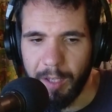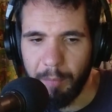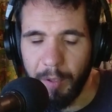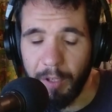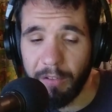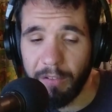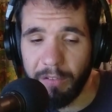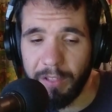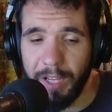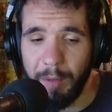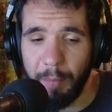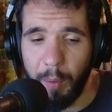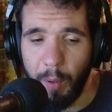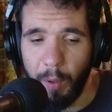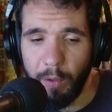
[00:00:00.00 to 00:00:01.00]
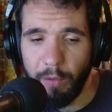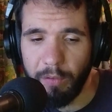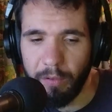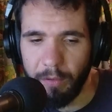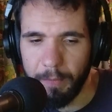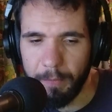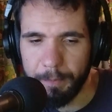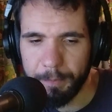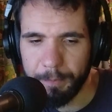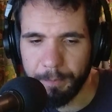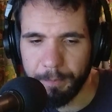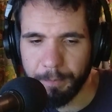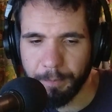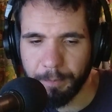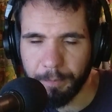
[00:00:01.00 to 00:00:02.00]
Because said person
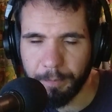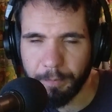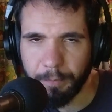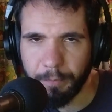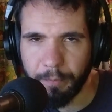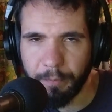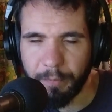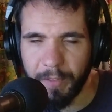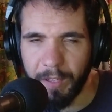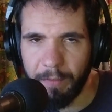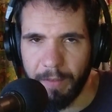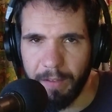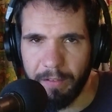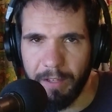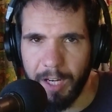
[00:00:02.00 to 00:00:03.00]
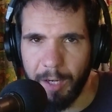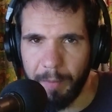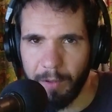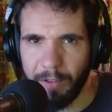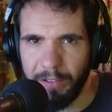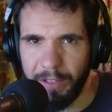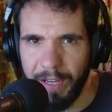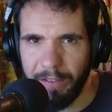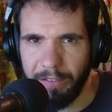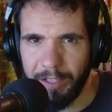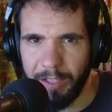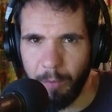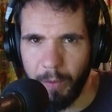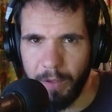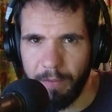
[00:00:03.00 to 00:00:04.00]
that's going to be on
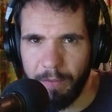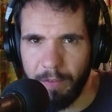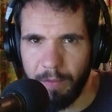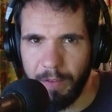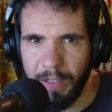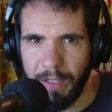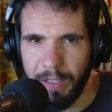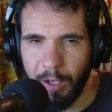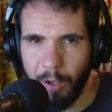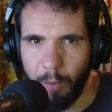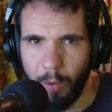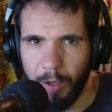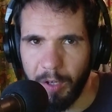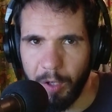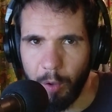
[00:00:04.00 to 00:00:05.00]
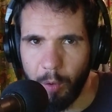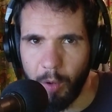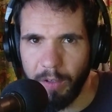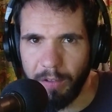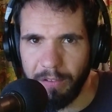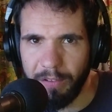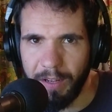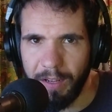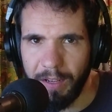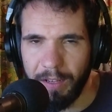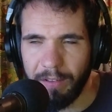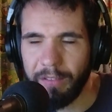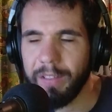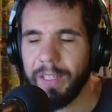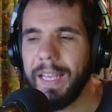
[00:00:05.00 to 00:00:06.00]
Dancing with the quote-unquote
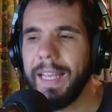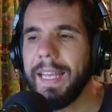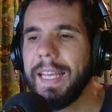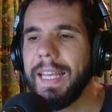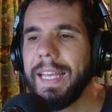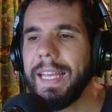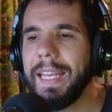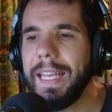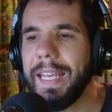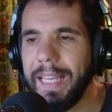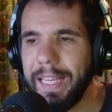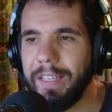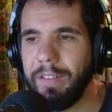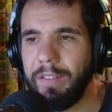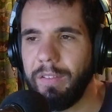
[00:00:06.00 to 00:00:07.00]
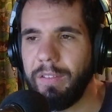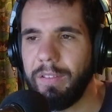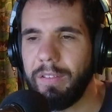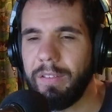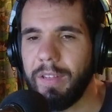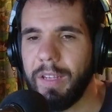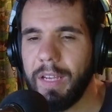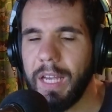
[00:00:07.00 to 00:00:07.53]
stars is